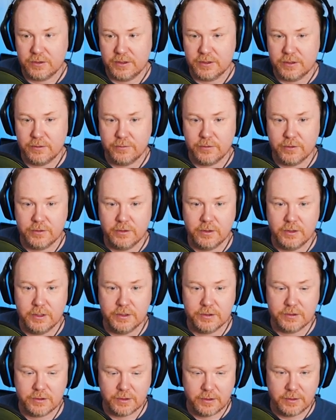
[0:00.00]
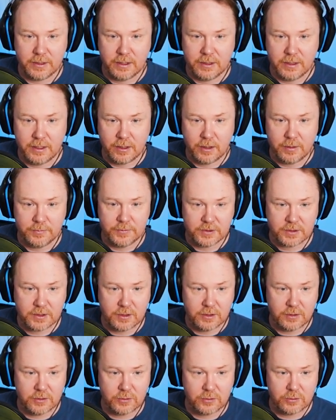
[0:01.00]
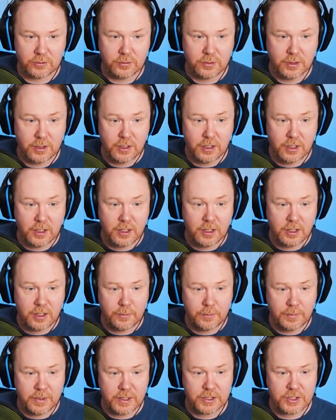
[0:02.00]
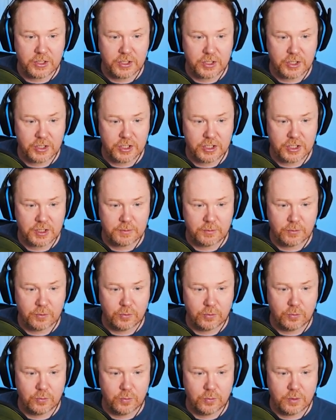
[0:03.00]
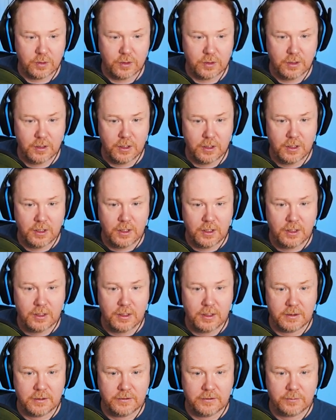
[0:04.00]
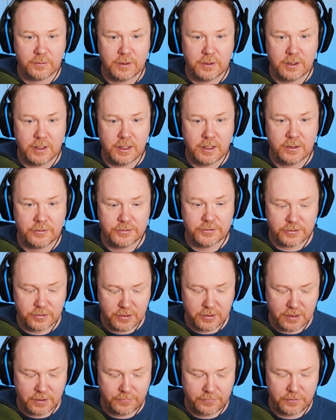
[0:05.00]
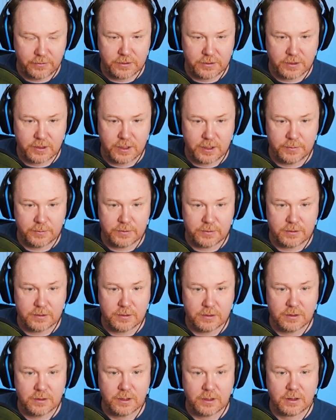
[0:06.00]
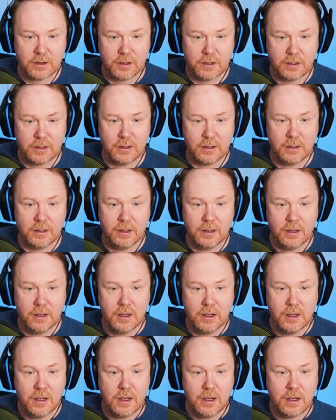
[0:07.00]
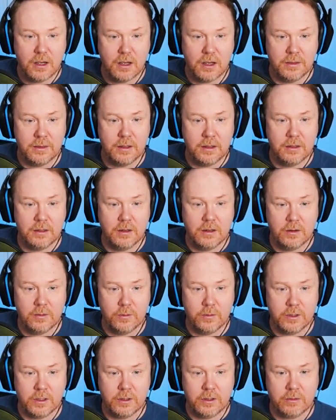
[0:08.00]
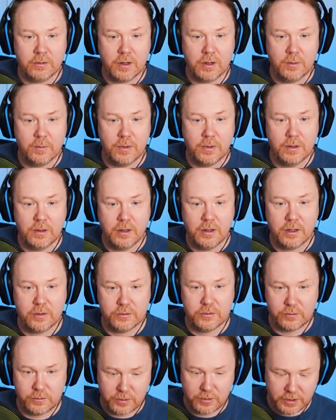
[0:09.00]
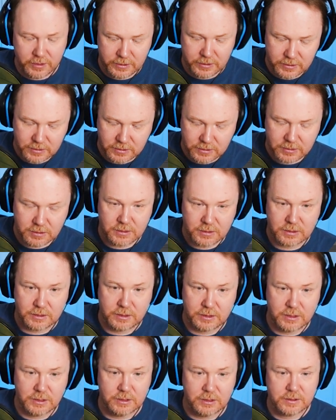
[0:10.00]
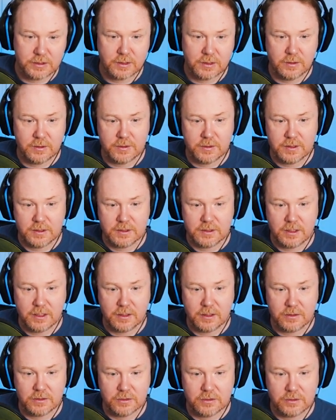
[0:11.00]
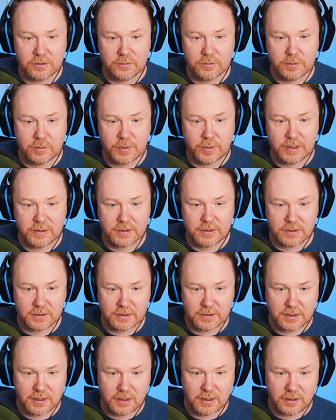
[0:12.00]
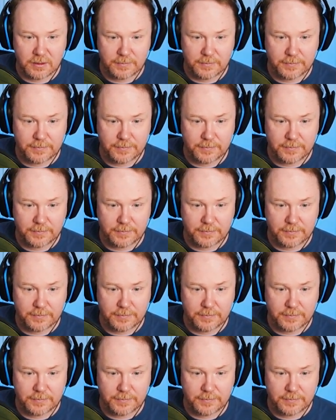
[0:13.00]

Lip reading: So we've got no history on that. Now I'm just going to do a mesh smooth like this one, and I'll just do that a few times like there. And then we're going to grab our two eyes, delete it. So this is like the super basicest thing.